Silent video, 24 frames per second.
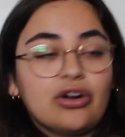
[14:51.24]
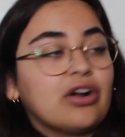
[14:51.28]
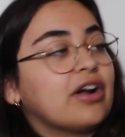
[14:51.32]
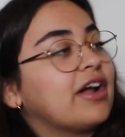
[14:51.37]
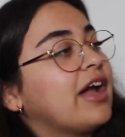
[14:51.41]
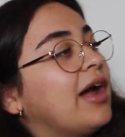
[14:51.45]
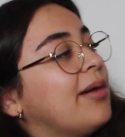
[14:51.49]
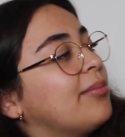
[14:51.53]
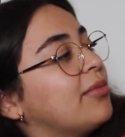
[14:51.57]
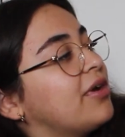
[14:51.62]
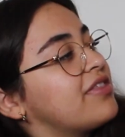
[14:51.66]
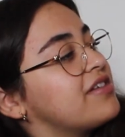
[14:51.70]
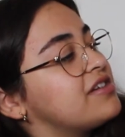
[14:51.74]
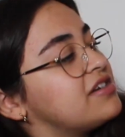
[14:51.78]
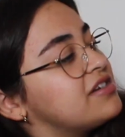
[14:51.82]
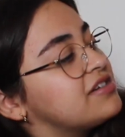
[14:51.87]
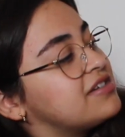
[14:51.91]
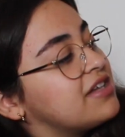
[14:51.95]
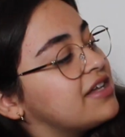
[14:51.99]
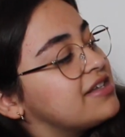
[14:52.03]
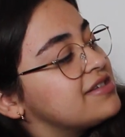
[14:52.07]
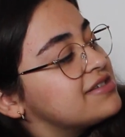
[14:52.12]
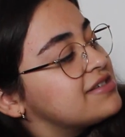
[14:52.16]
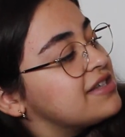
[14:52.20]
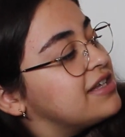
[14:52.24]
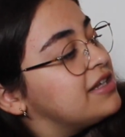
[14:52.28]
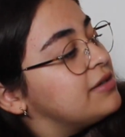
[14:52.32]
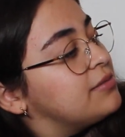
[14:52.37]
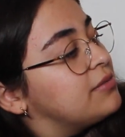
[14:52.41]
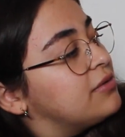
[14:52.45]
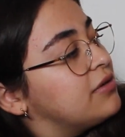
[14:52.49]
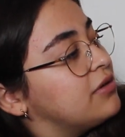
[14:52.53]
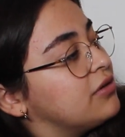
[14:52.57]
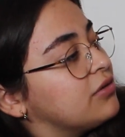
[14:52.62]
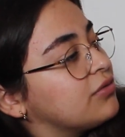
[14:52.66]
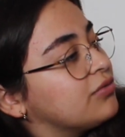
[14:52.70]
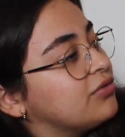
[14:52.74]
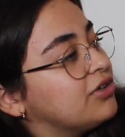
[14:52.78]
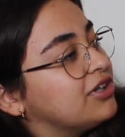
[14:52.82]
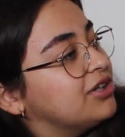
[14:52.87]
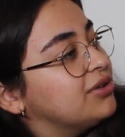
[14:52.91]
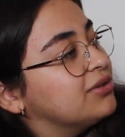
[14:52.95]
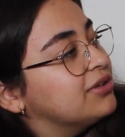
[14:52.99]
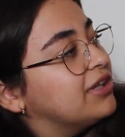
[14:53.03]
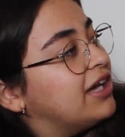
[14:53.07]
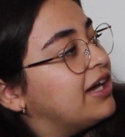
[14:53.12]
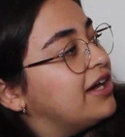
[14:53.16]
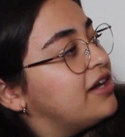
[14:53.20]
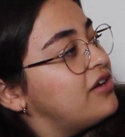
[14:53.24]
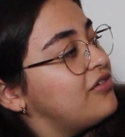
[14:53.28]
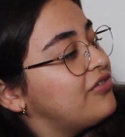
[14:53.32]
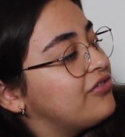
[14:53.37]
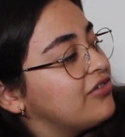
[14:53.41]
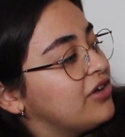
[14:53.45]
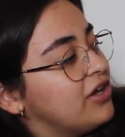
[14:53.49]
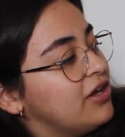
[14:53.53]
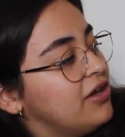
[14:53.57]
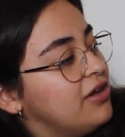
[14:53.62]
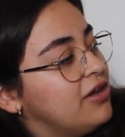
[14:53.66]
on camera than it does in real life,